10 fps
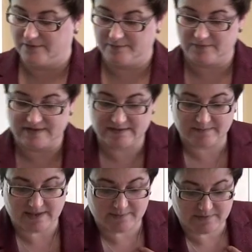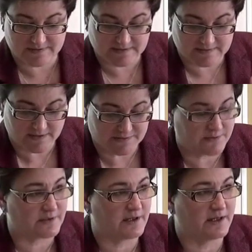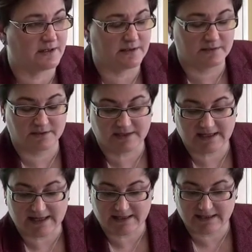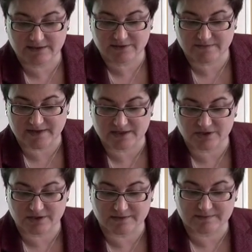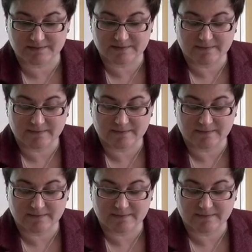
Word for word: her recent papers is also uh, looking at intervention.